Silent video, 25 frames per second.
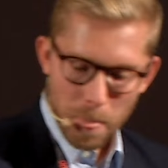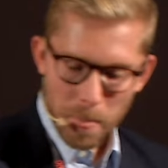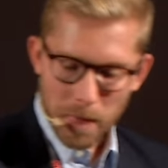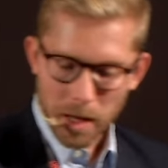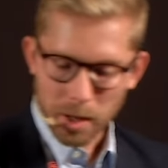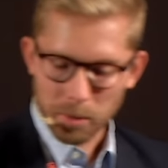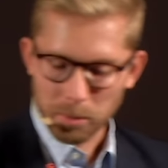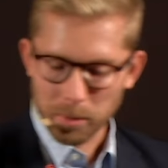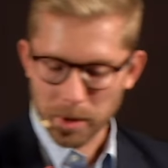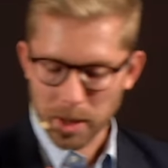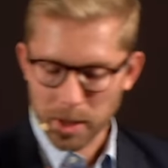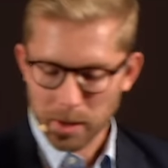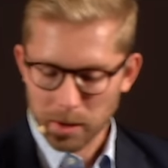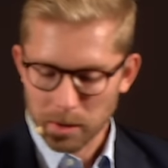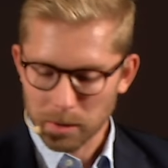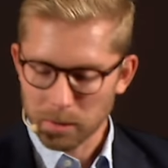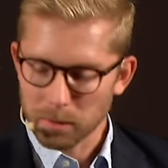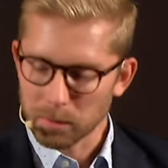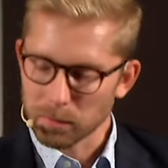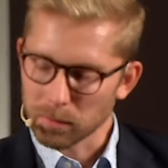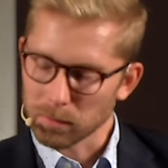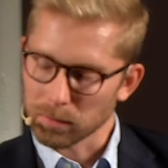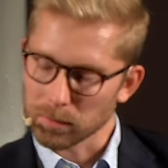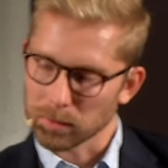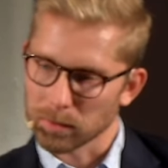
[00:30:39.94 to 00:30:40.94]
And with that,
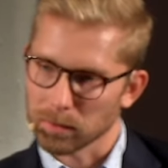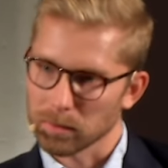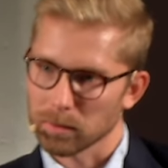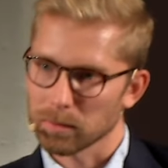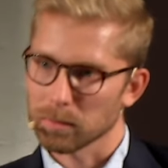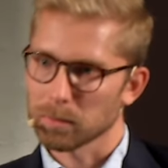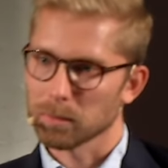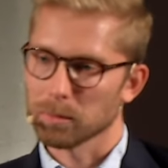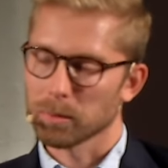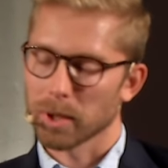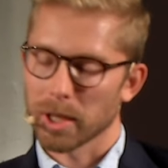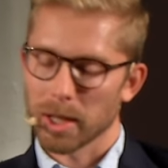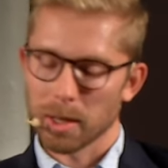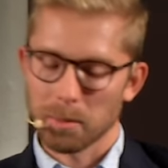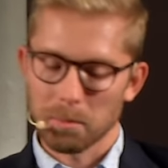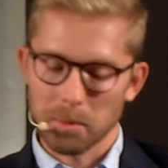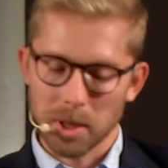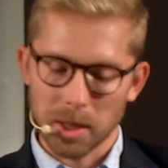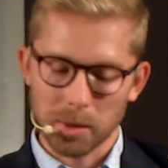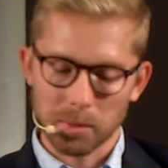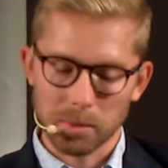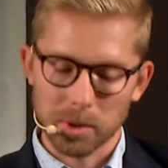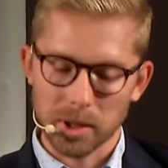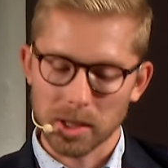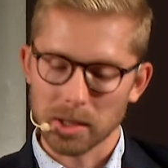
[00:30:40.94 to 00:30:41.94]
what I
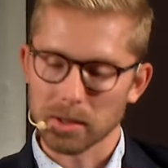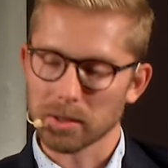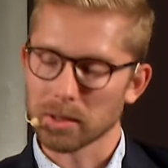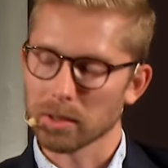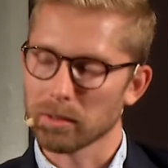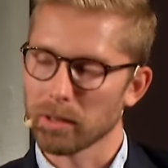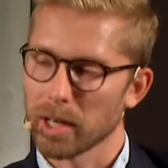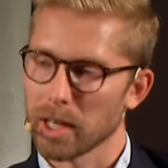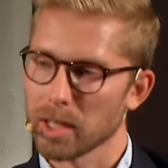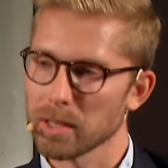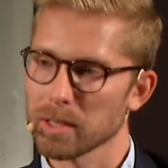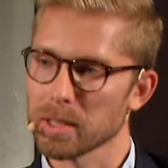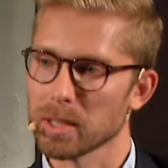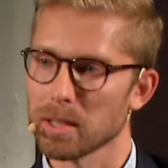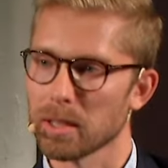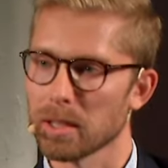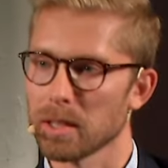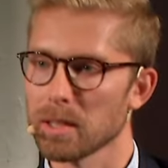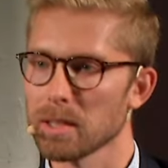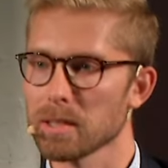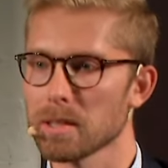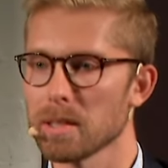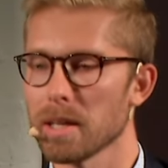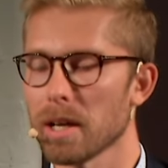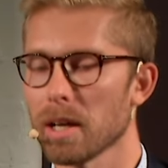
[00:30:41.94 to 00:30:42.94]
mean with integration
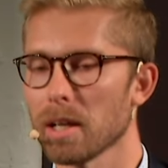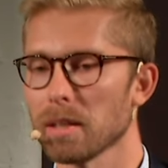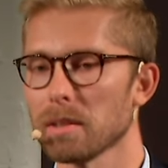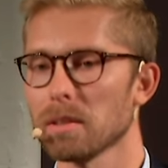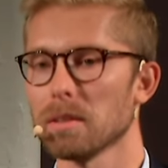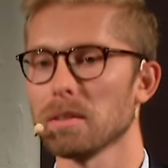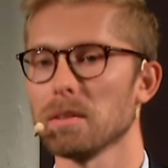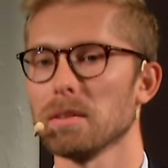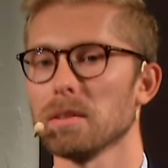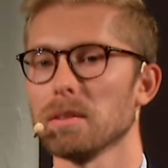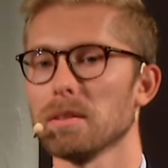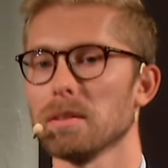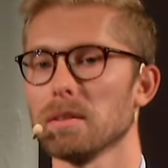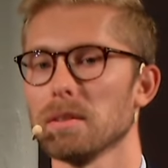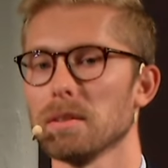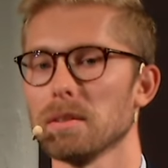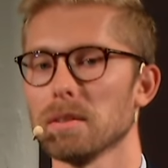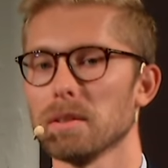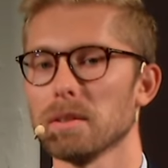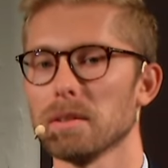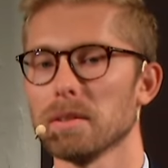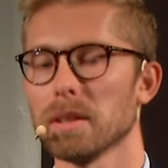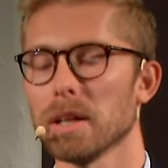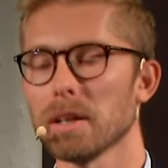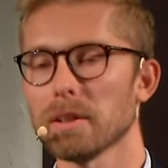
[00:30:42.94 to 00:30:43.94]
is that
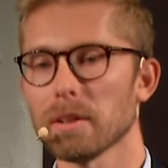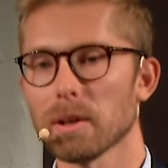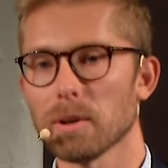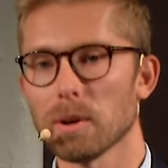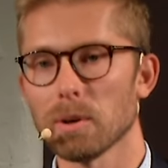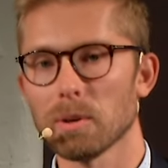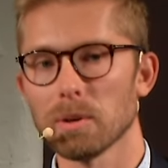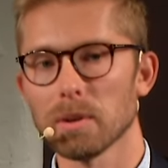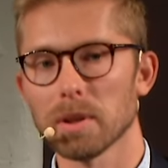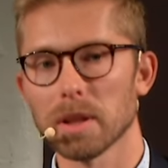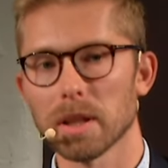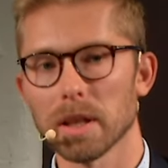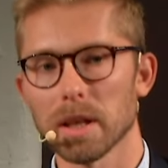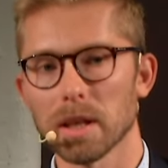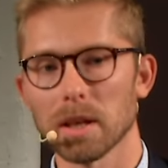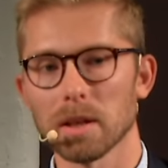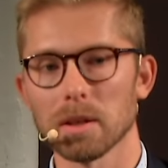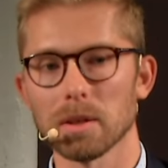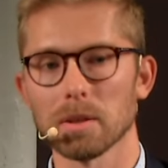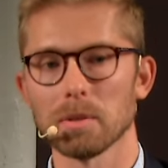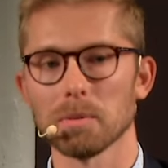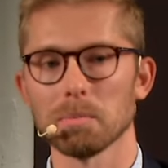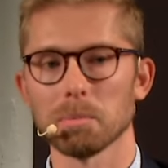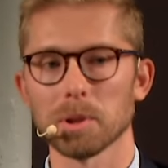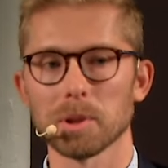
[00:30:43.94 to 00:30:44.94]
not only
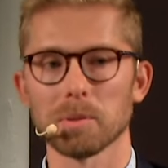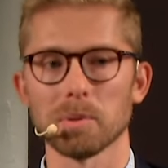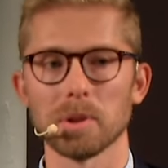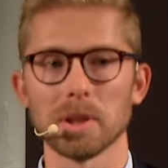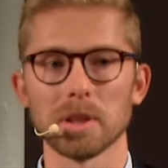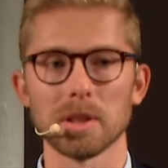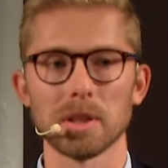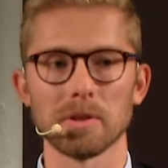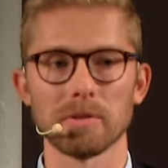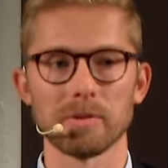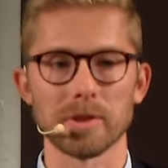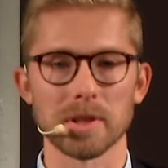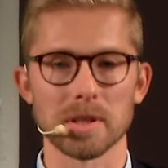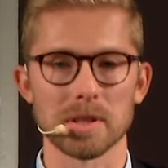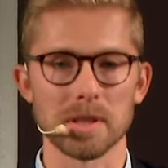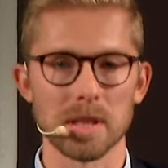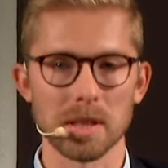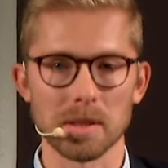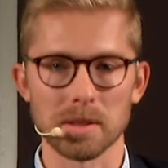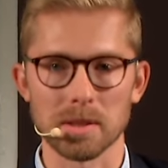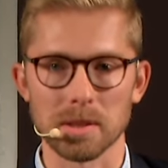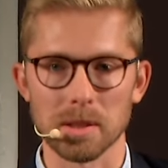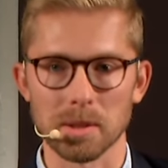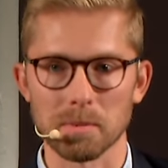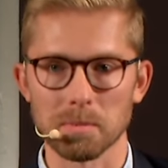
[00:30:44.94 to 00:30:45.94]
between different
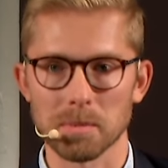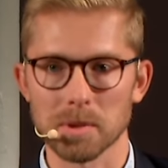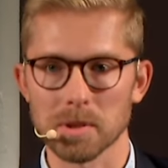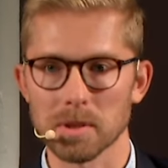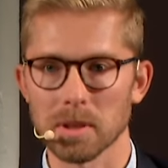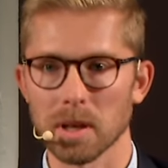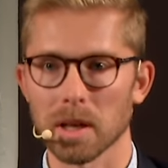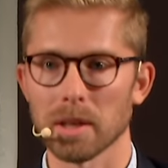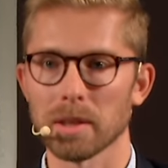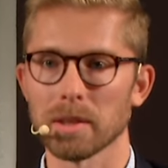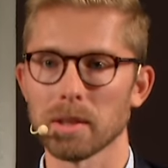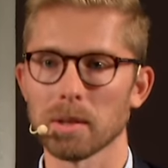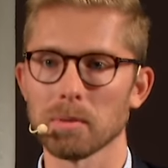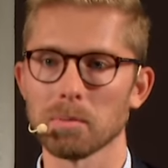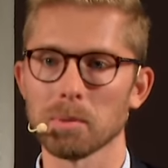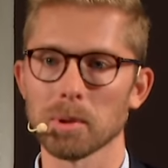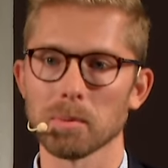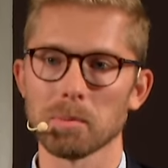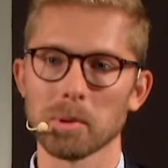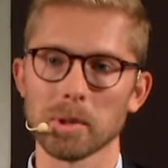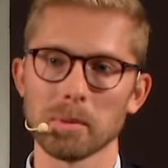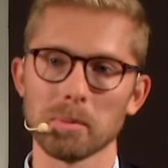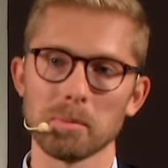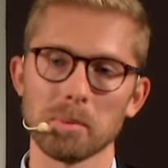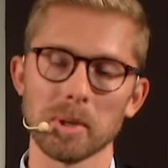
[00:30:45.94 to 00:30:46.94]
systems, I think we
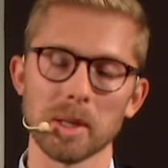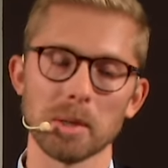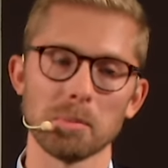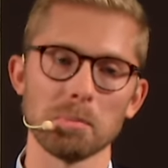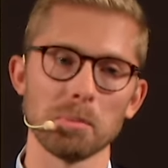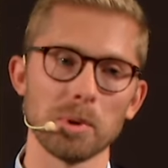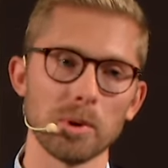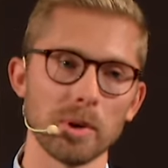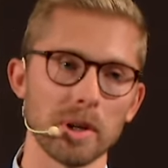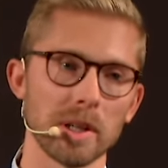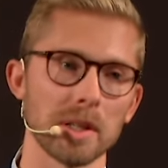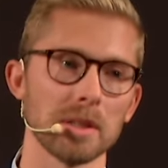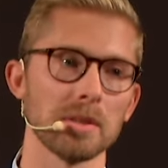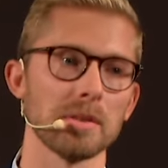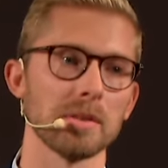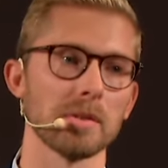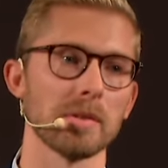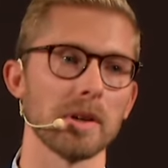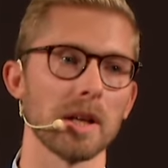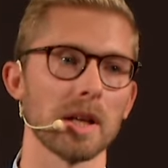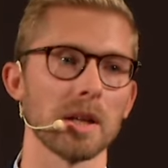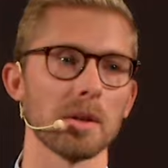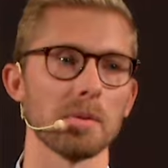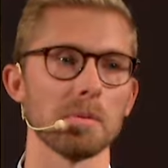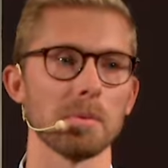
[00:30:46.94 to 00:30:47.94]
will be more
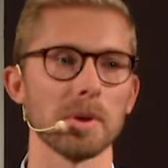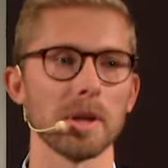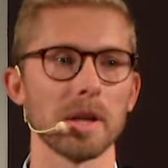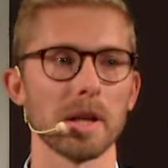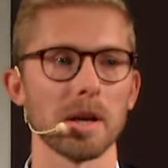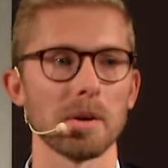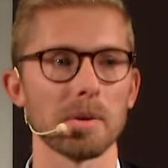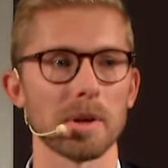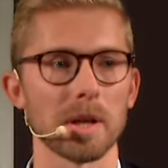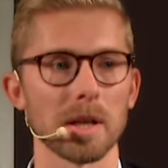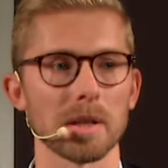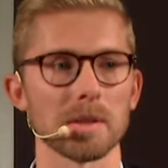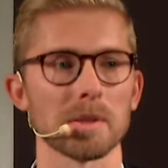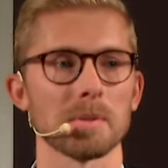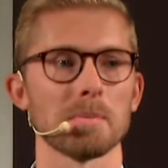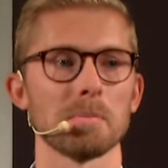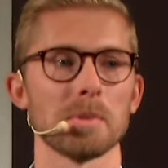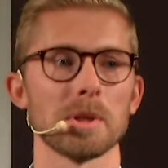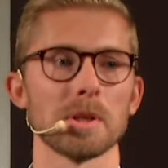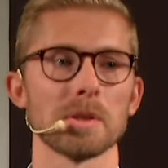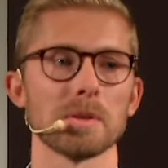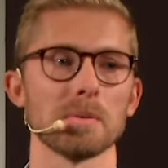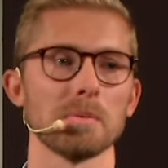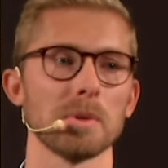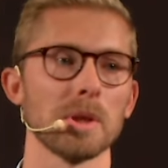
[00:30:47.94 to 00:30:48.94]
integrated with our
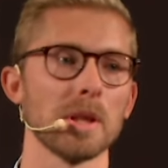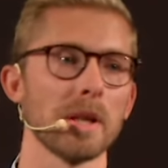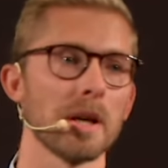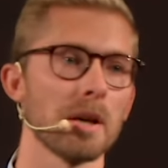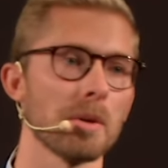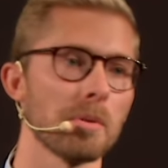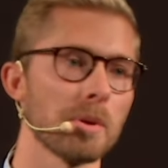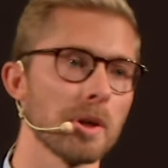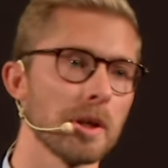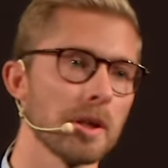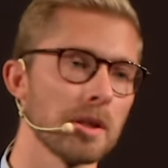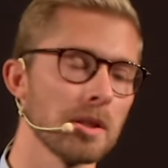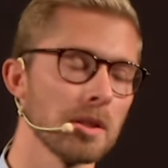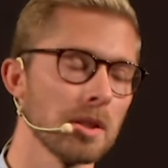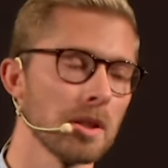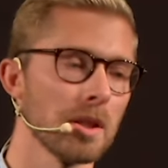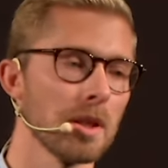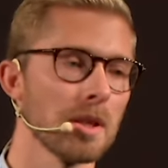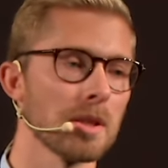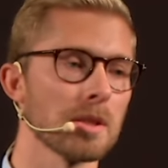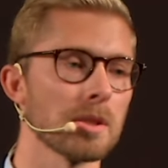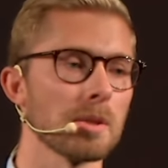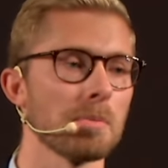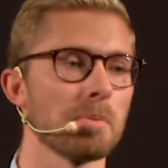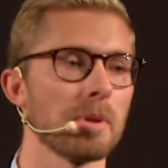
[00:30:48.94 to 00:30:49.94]
customers, with our
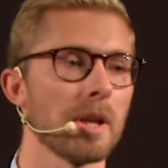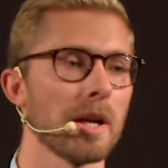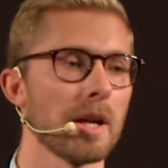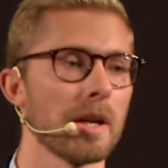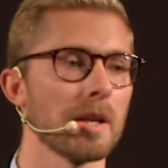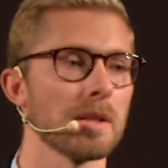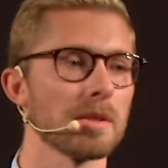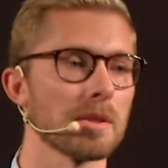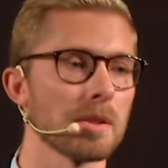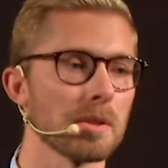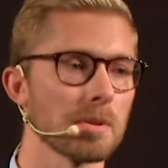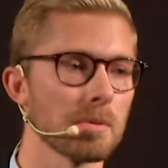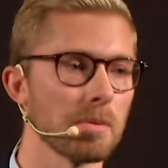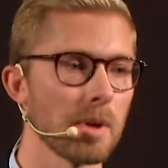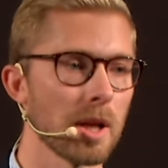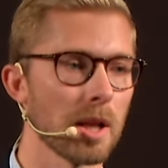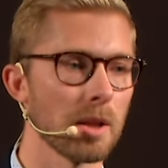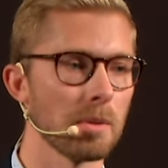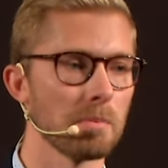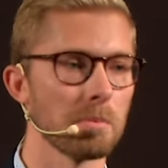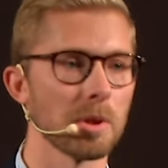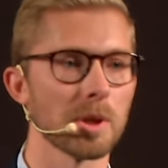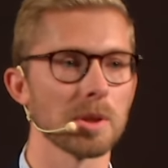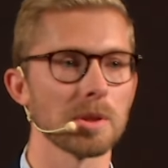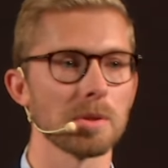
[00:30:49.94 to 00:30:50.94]
suppliers as
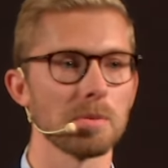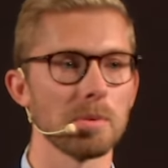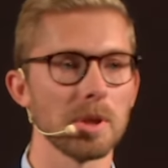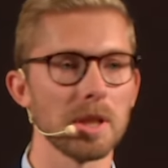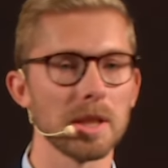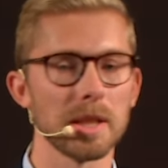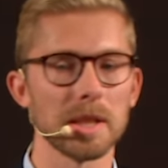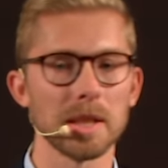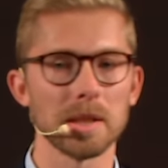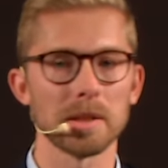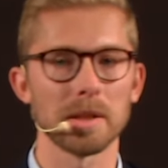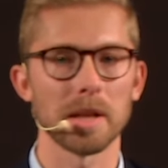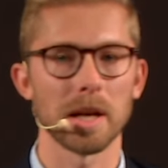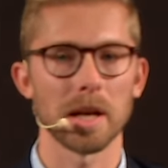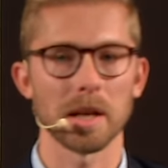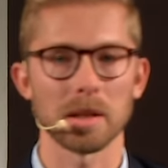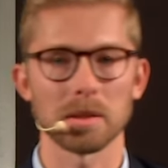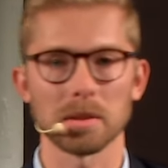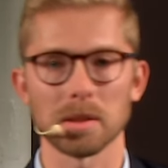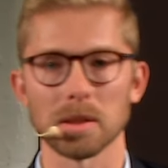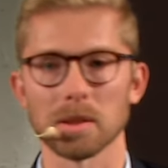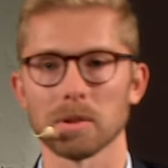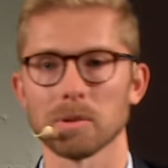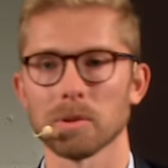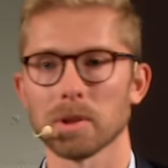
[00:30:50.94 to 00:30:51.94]
well, because we need that
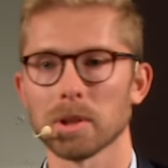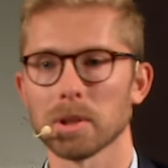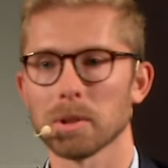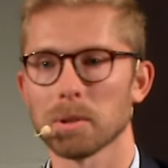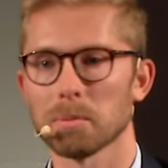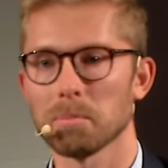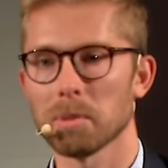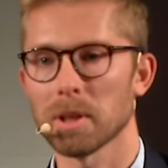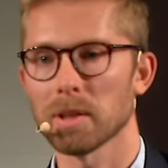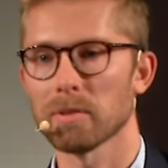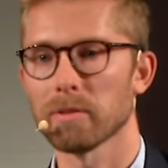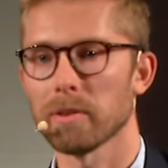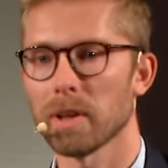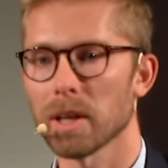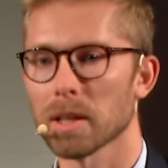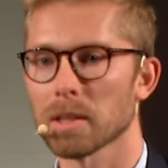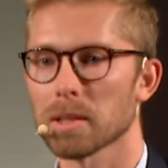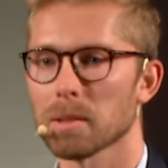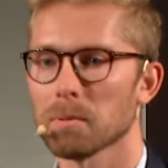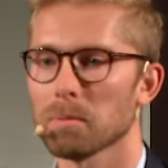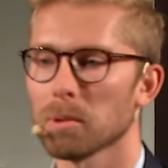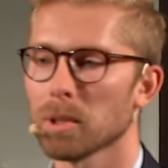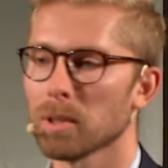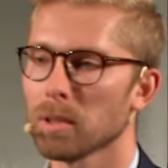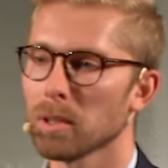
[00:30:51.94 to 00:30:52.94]
in order to be
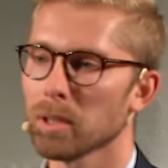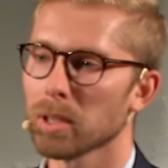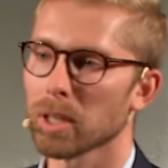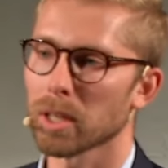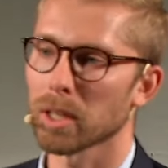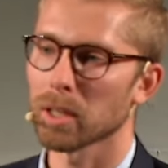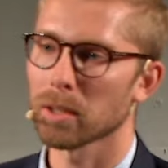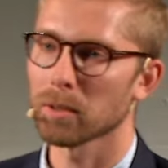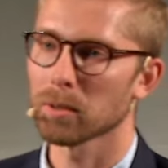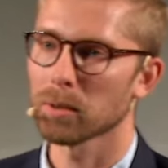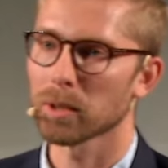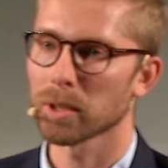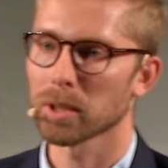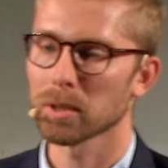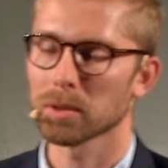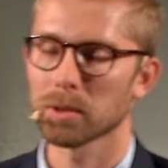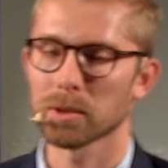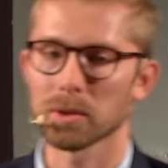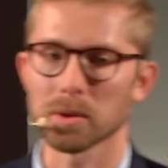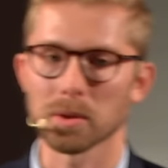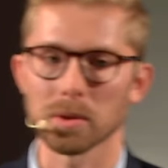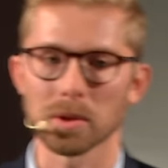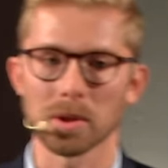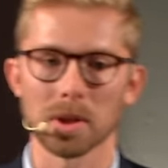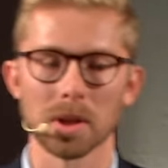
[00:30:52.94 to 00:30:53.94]
flexible, in order
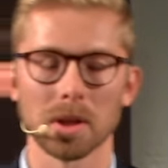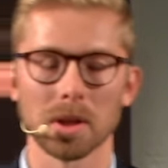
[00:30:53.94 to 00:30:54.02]
to